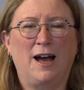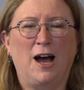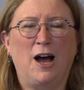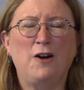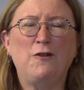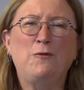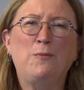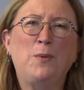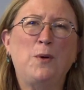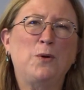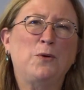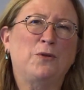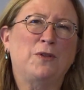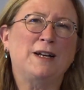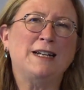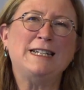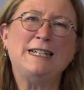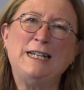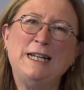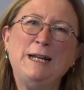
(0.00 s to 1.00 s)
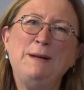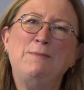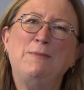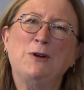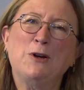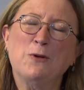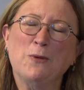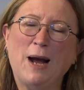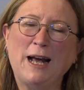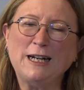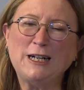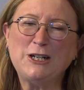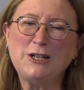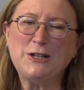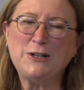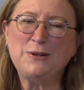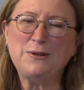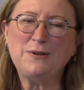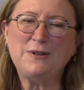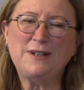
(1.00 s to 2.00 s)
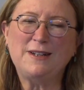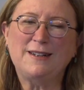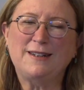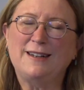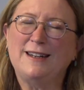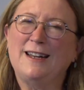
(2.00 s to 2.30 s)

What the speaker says: of both deep gratitude